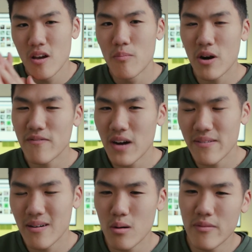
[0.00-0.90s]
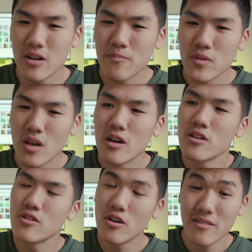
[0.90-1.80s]
Pond 5, however,
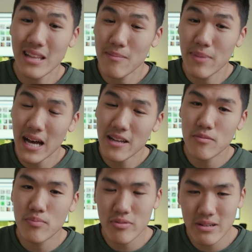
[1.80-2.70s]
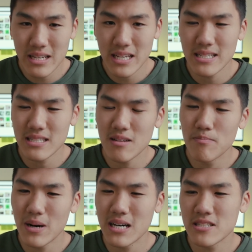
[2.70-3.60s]
not that bad, pretty easy,
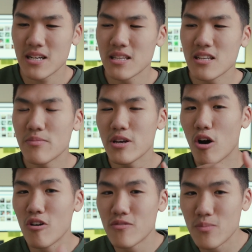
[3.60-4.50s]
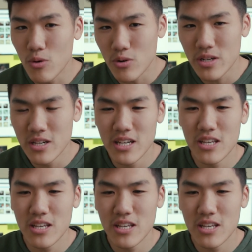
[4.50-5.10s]
but a little bit overboard.